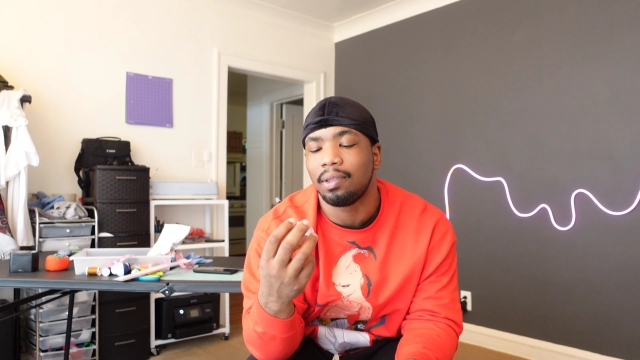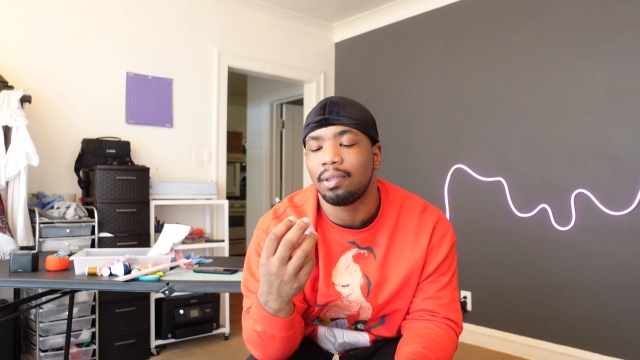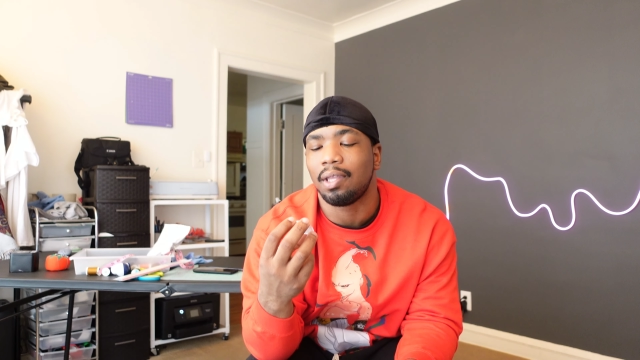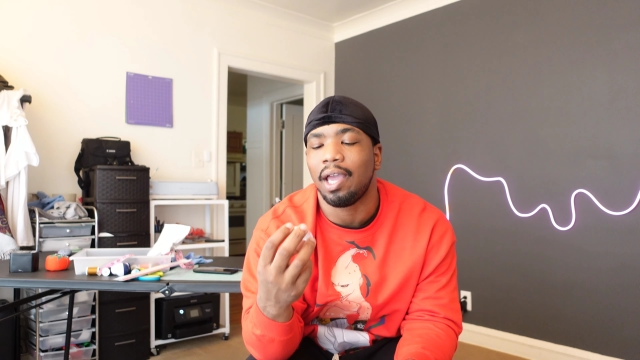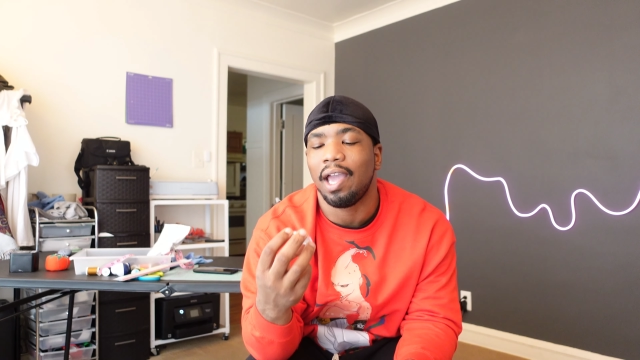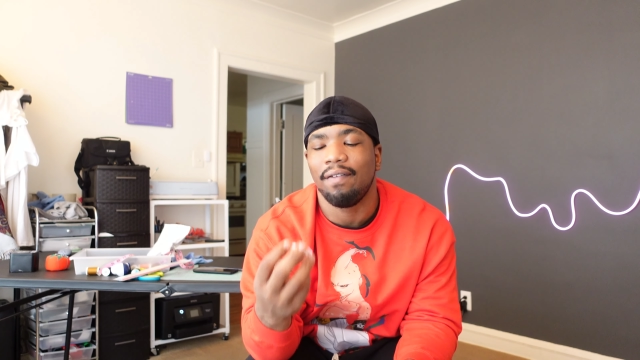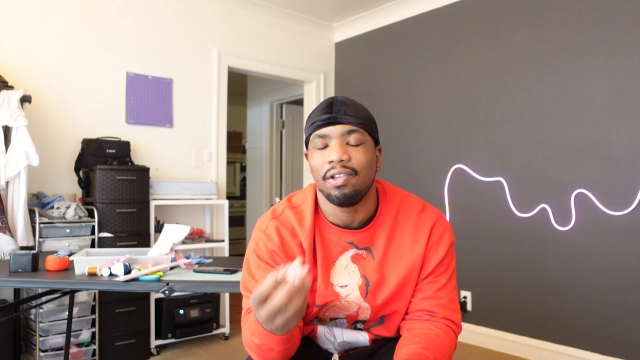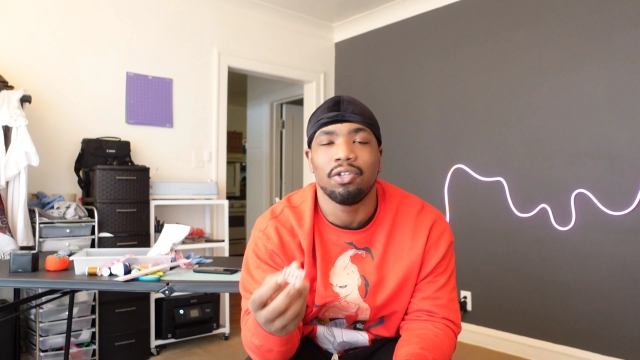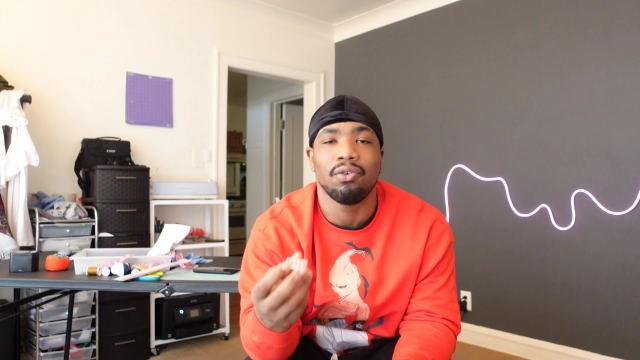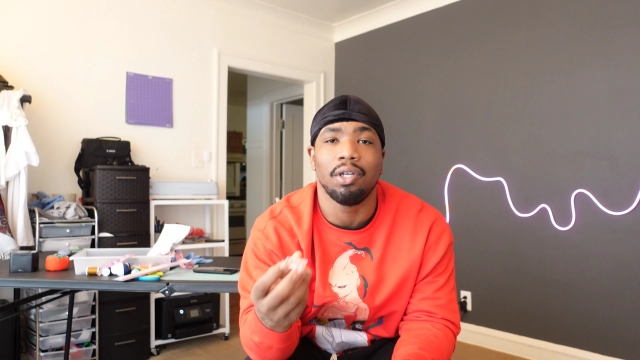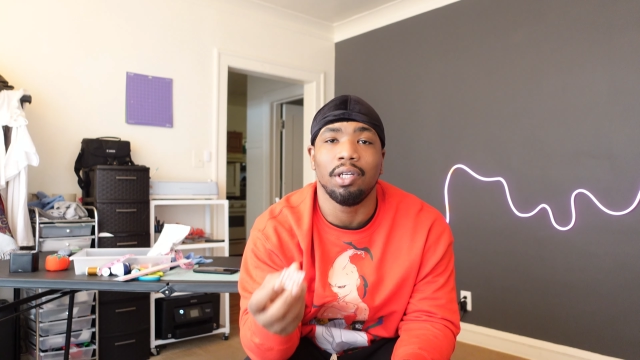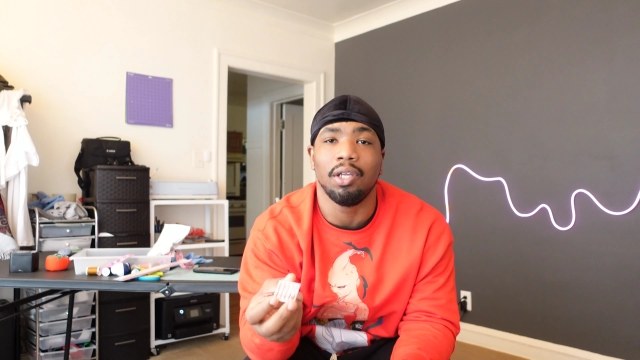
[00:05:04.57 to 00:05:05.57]
the heavy
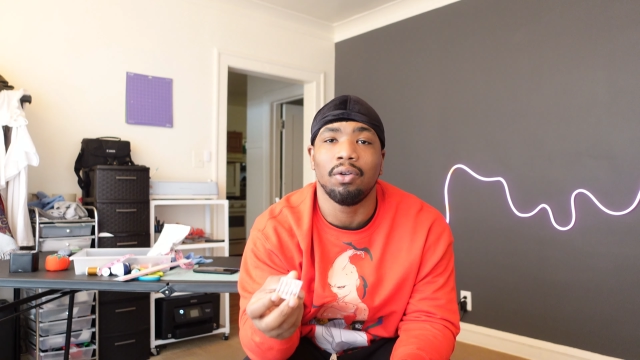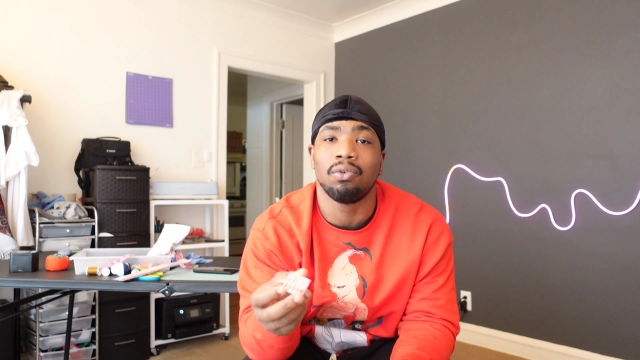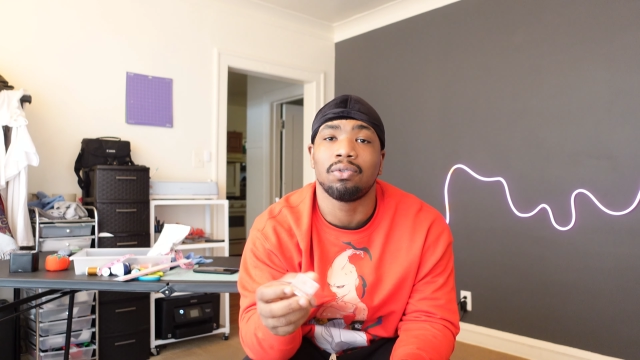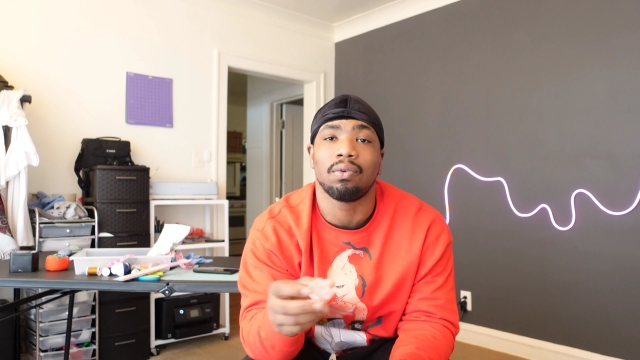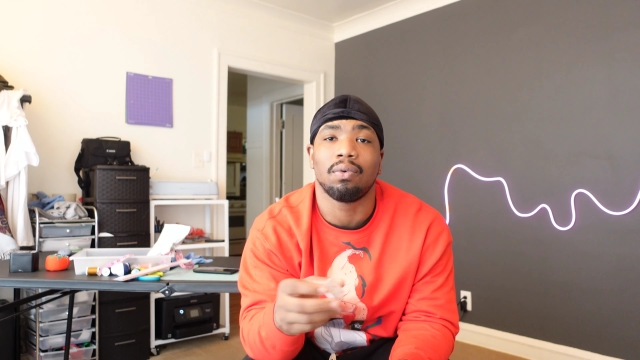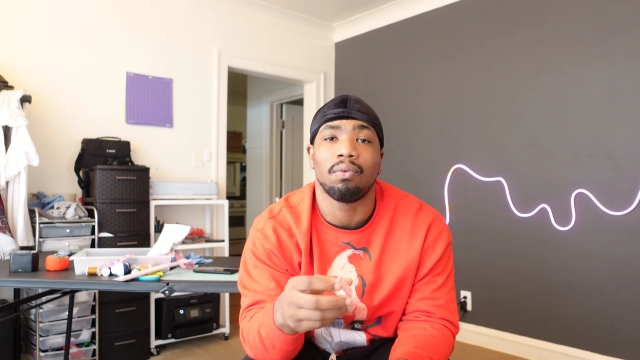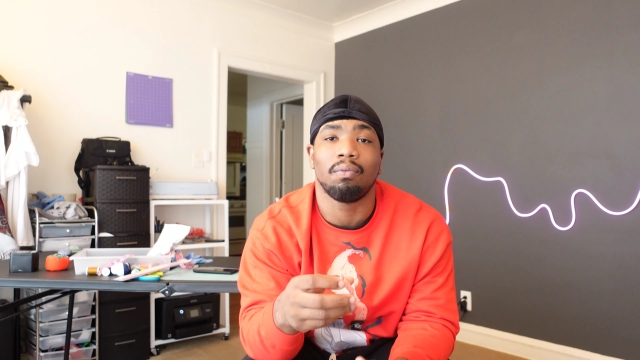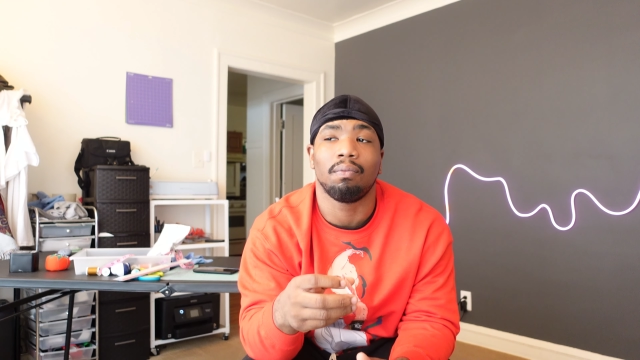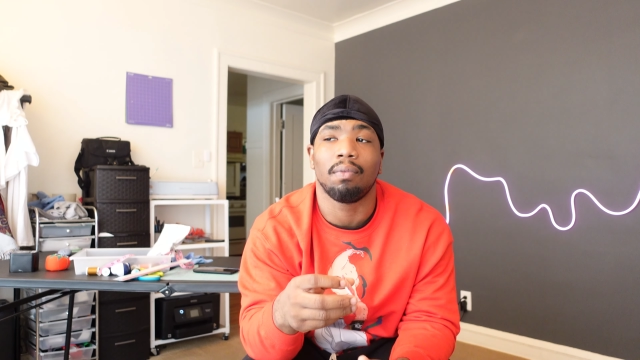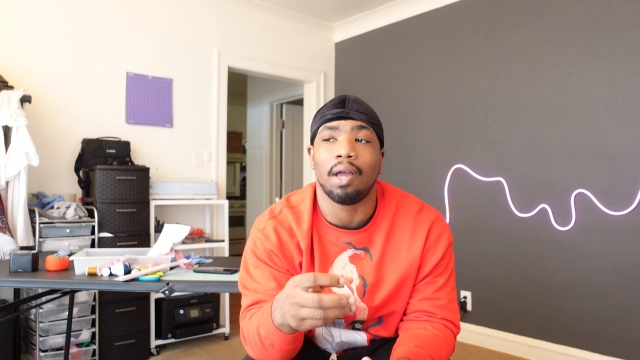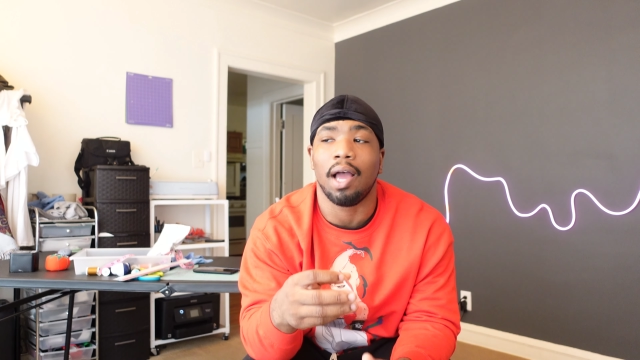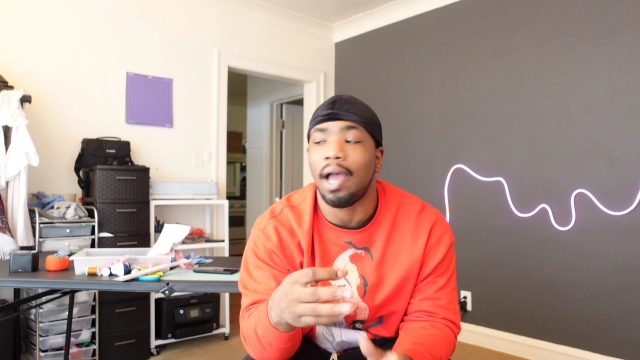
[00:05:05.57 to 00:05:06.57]
duty needles,
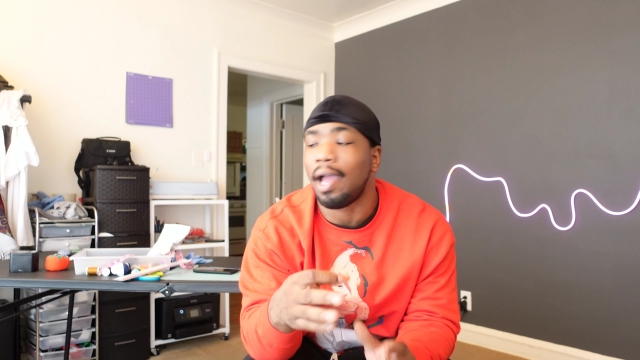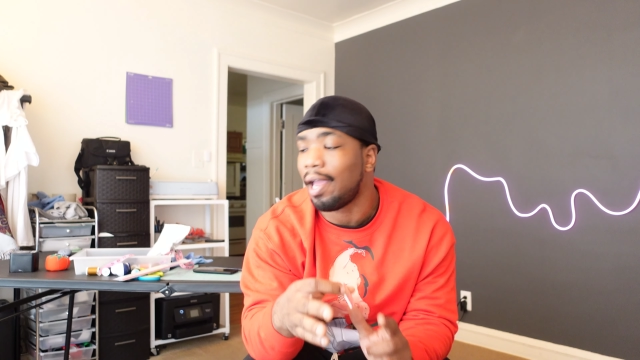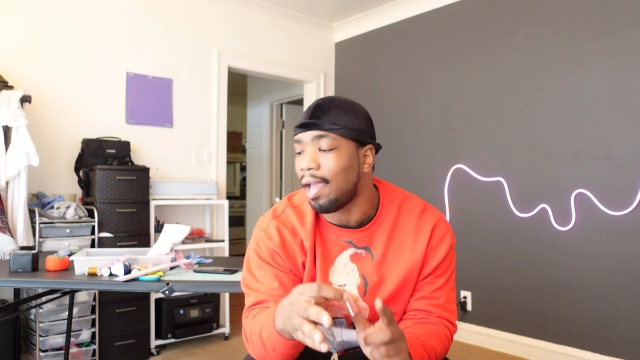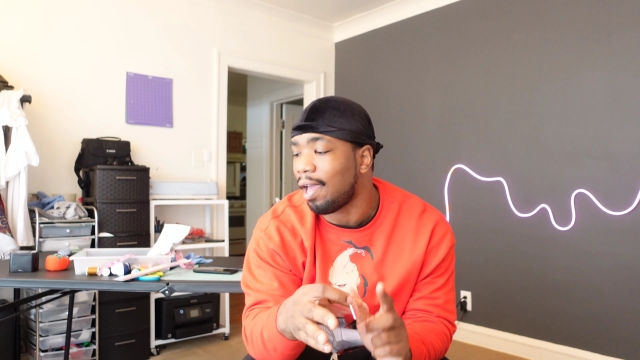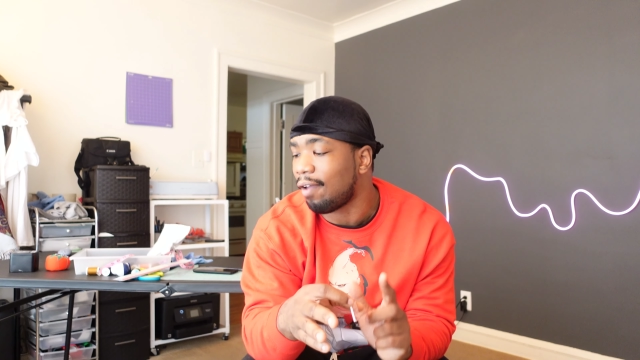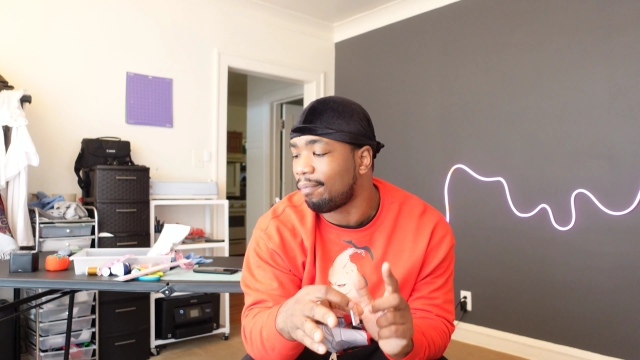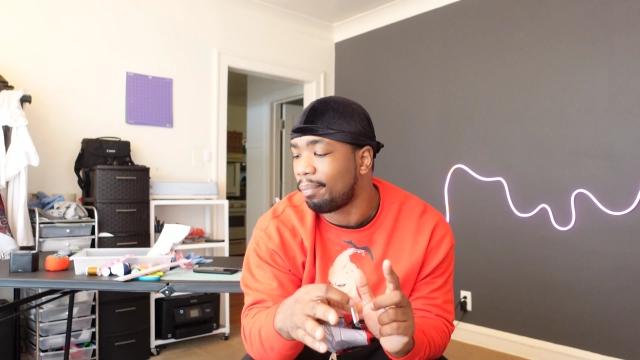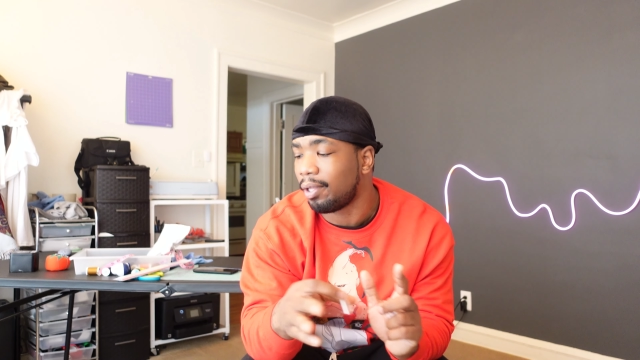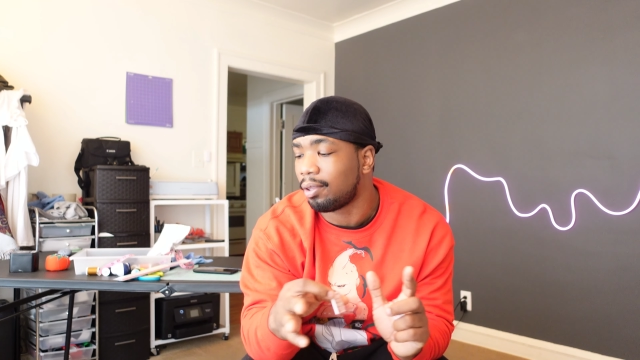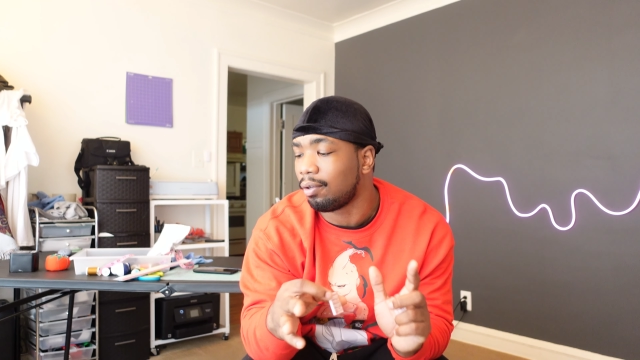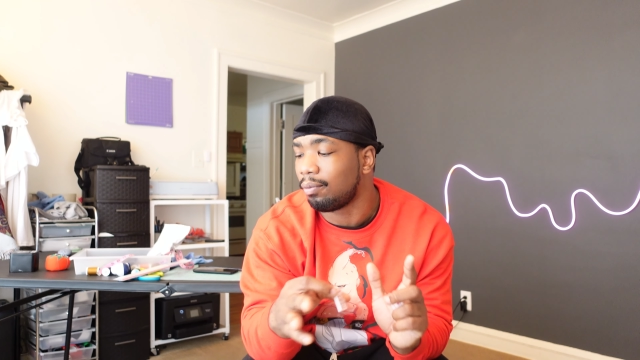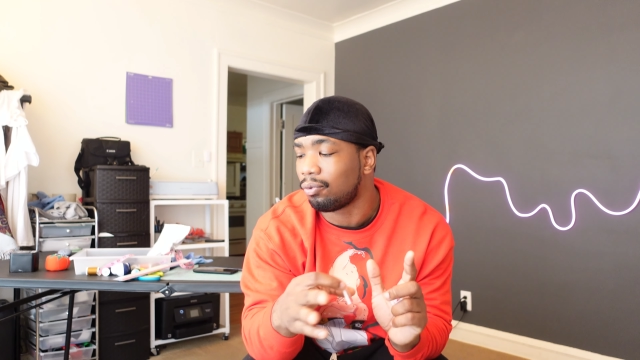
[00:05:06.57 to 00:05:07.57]
I have put
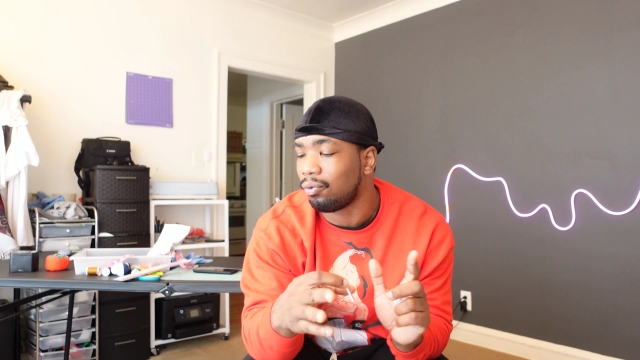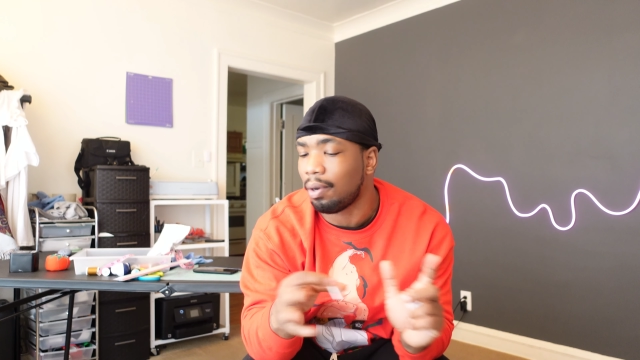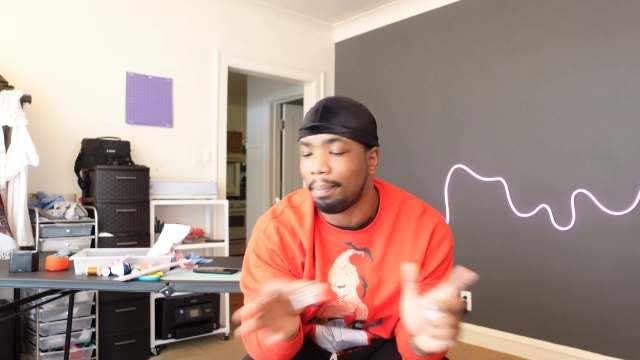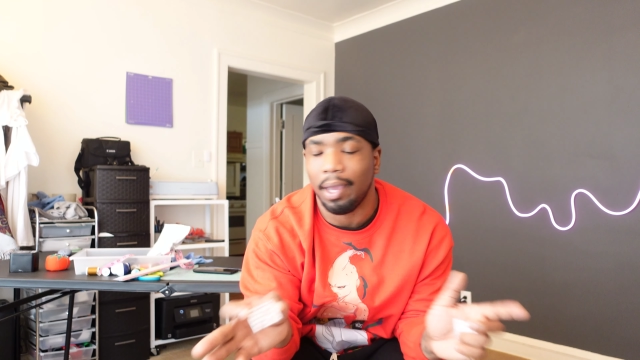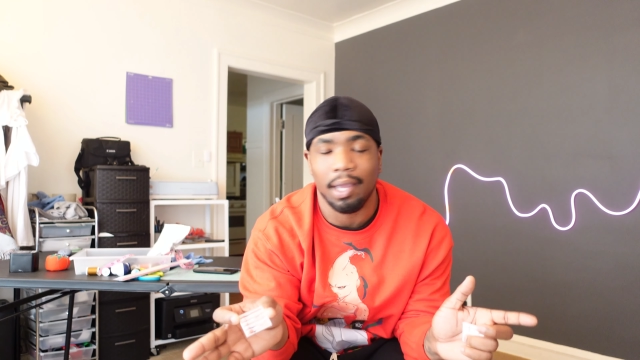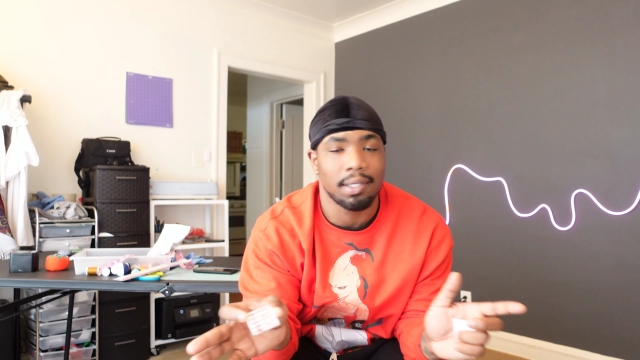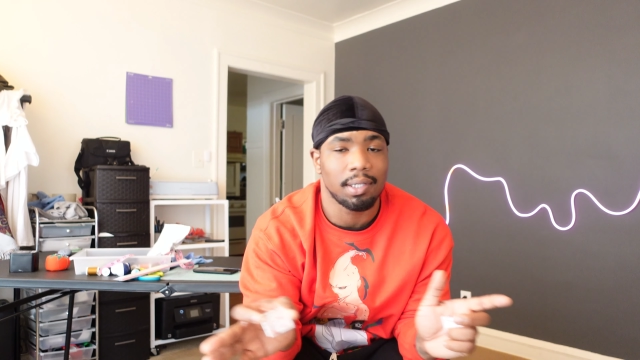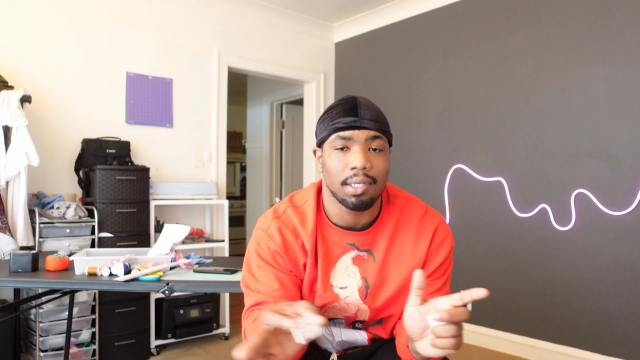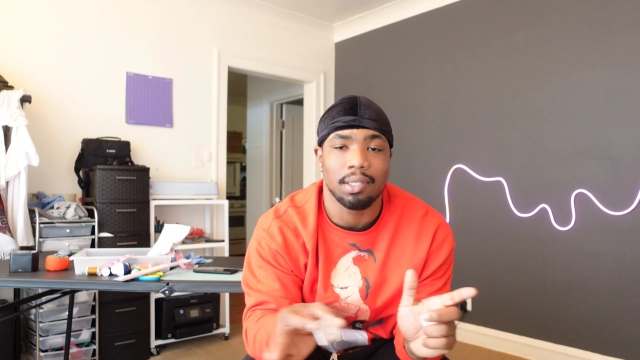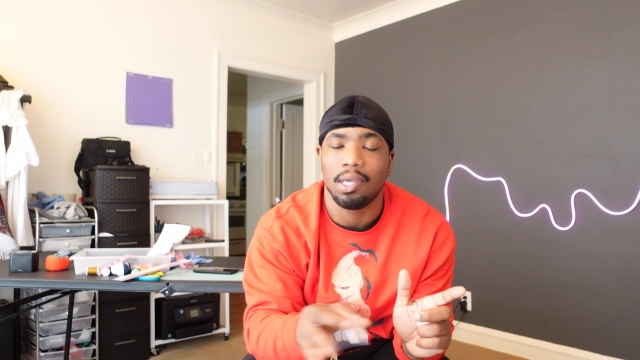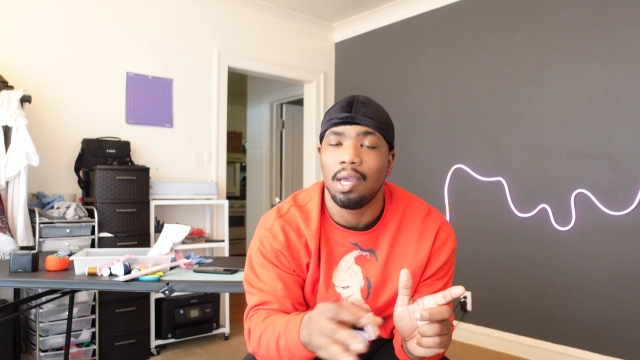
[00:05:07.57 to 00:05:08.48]
them through the paces